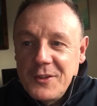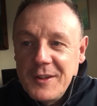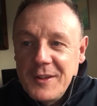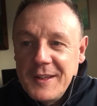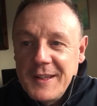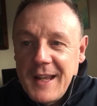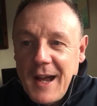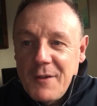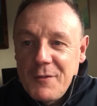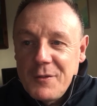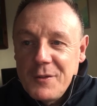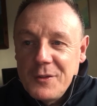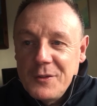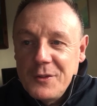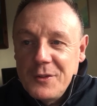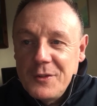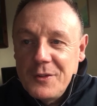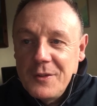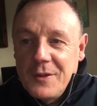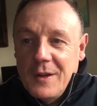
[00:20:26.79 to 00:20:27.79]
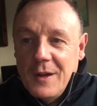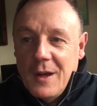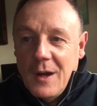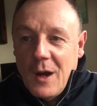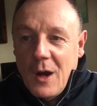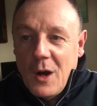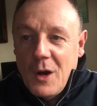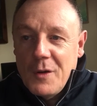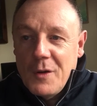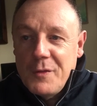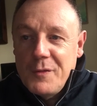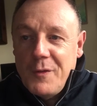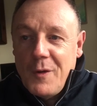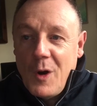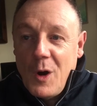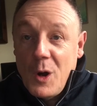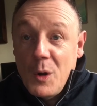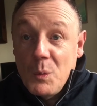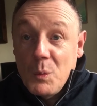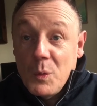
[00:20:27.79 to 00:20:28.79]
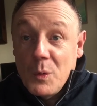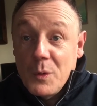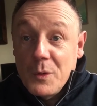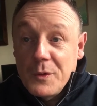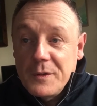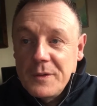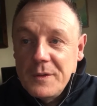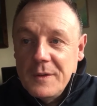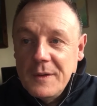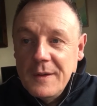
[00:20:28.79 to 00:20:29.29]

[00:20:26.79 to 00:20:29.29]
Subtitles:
she gathers her firewood